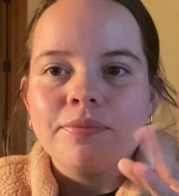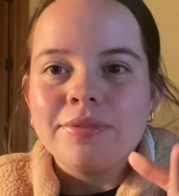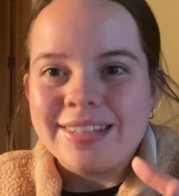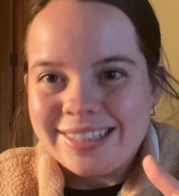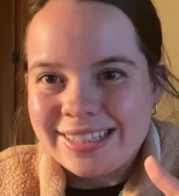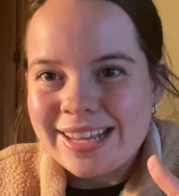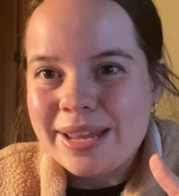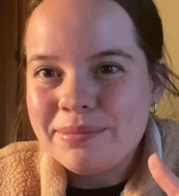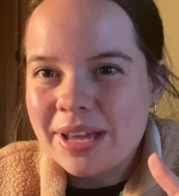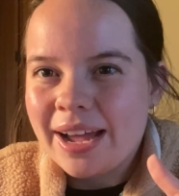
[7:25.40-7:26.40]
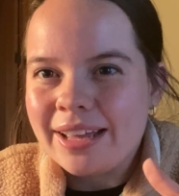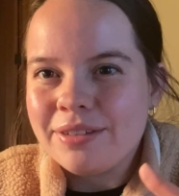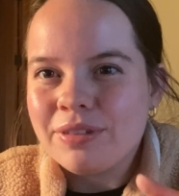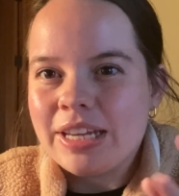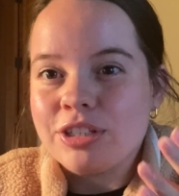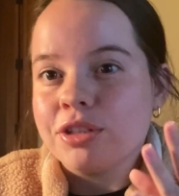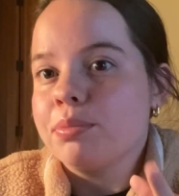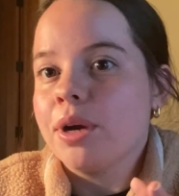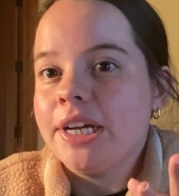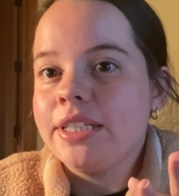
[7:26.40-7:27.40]
same kind of like
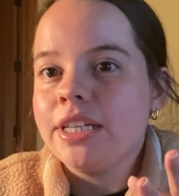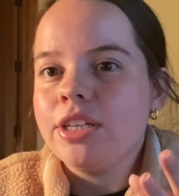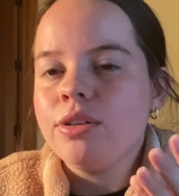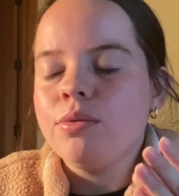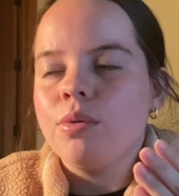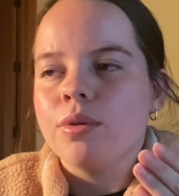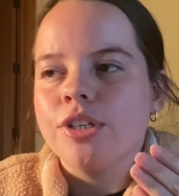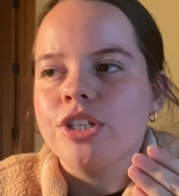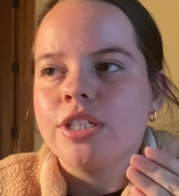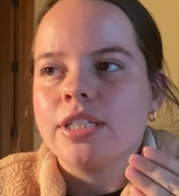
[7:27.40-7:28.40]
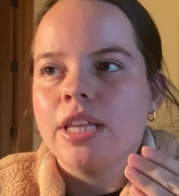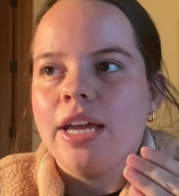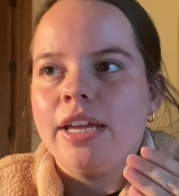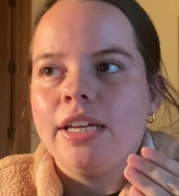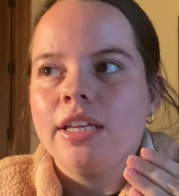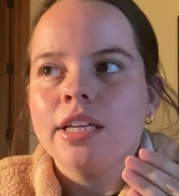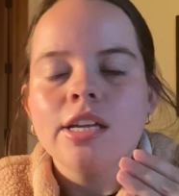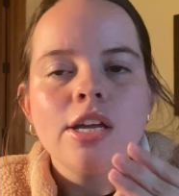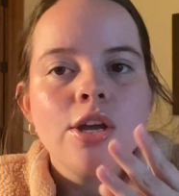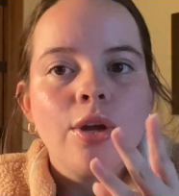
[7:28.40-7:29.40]
surprising you or just like
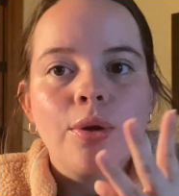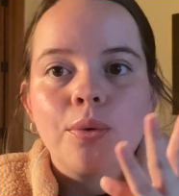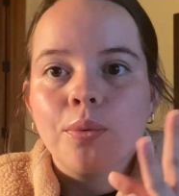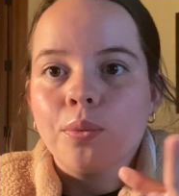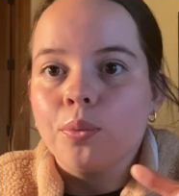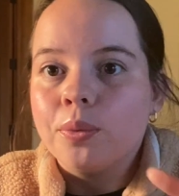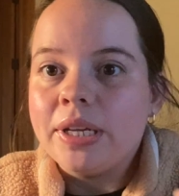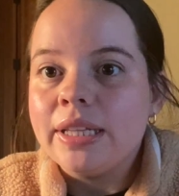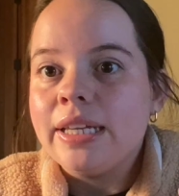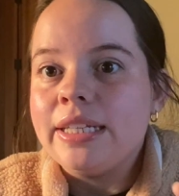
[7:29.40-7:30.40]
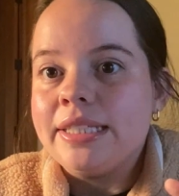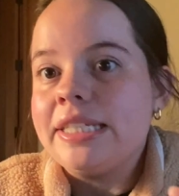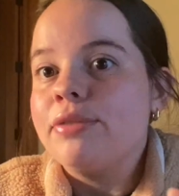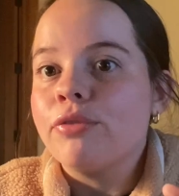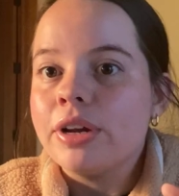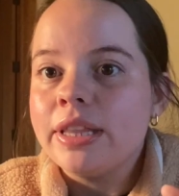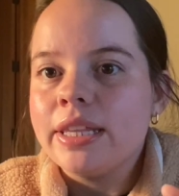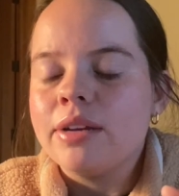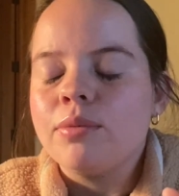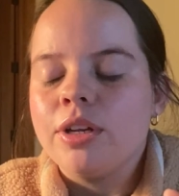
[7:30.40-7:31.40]
really different
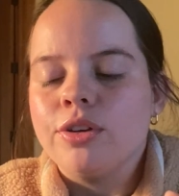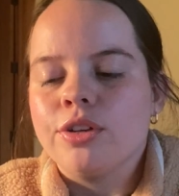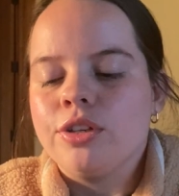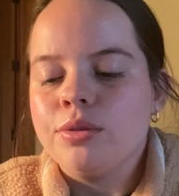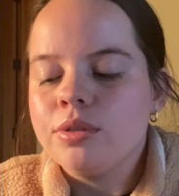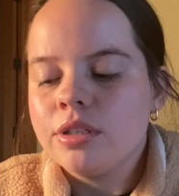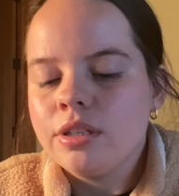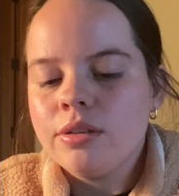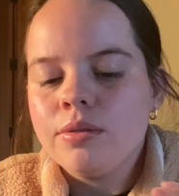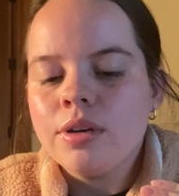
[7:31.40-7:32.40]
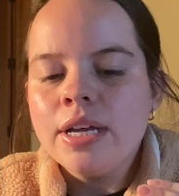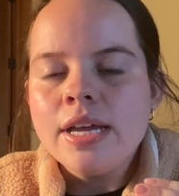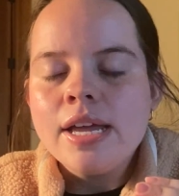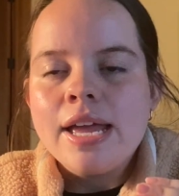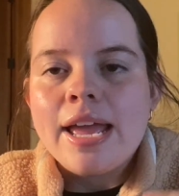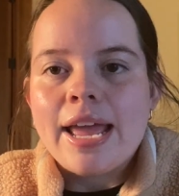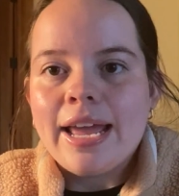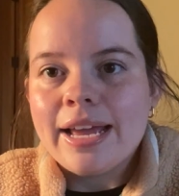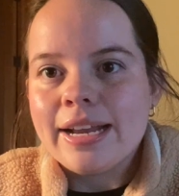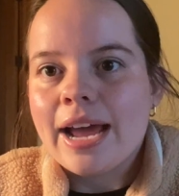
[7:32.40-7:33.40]
than what you're used to?
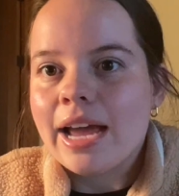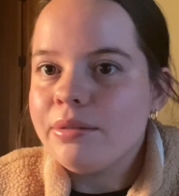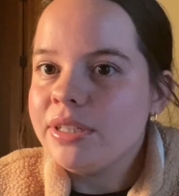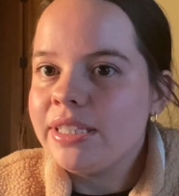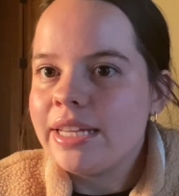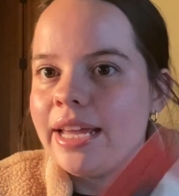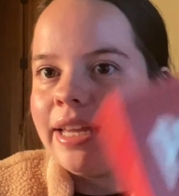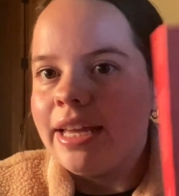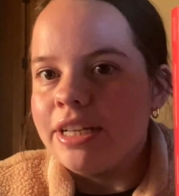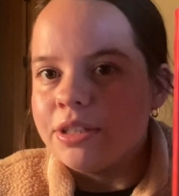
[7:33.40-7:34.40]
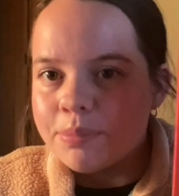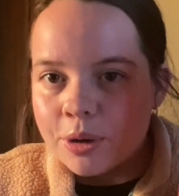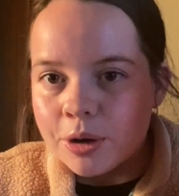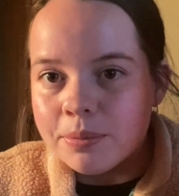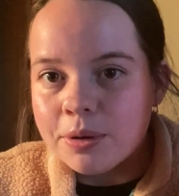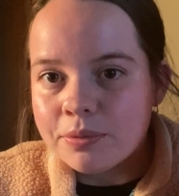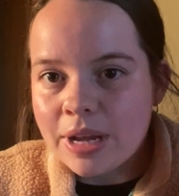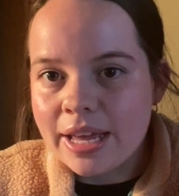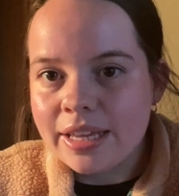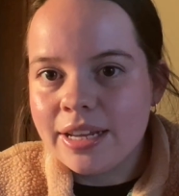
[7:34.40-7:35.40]
And I would say it's Perma
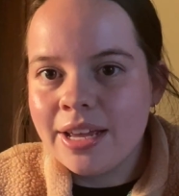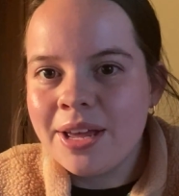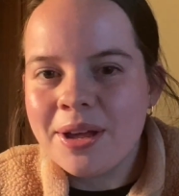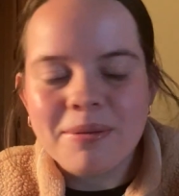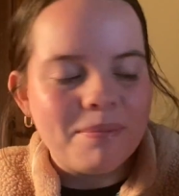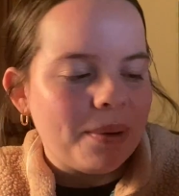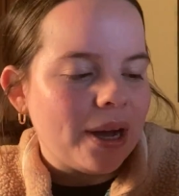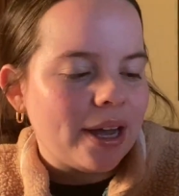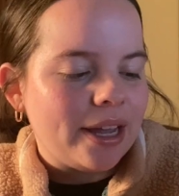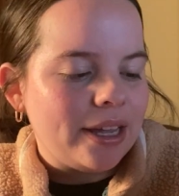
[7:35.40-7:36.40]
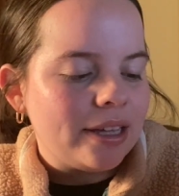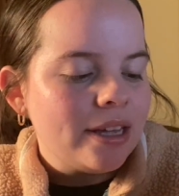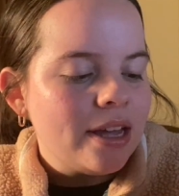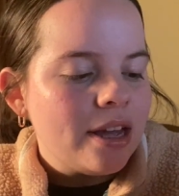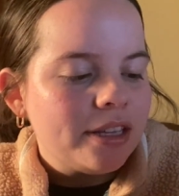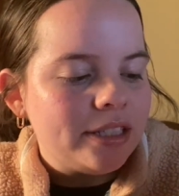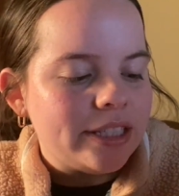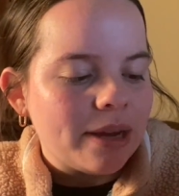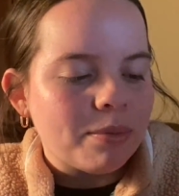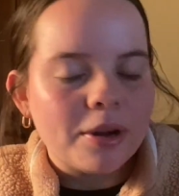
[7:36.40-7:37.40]
Red by
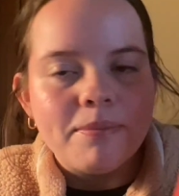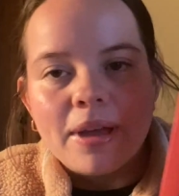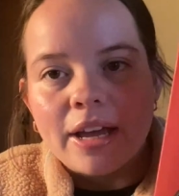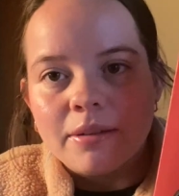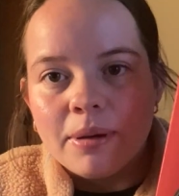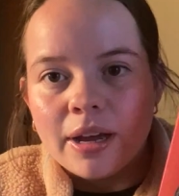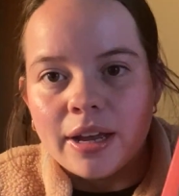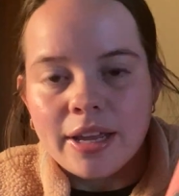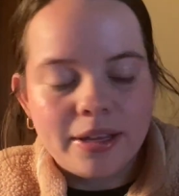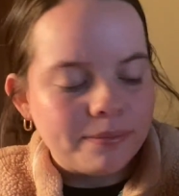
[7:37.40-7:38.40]
Deborah Magpie